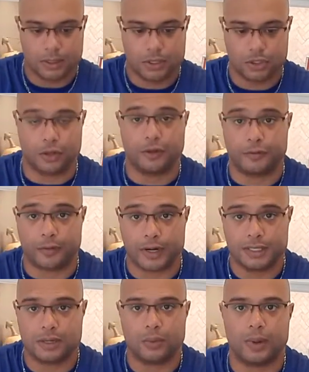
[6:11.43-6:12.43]
to the
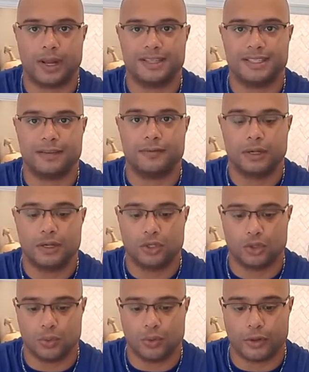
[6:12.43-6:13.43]
front relative
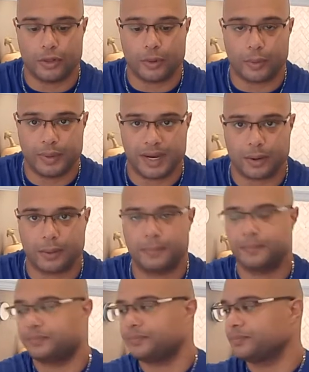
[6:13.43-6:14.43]
to the rear.
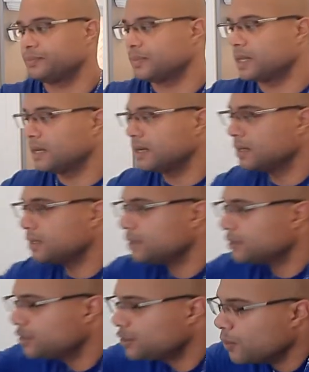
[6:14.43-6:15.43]

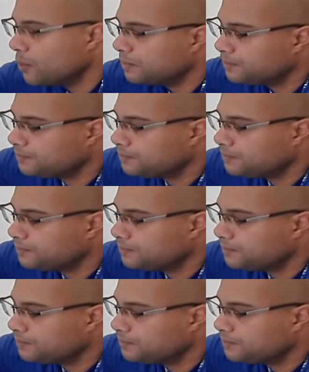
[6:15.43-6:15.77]
So,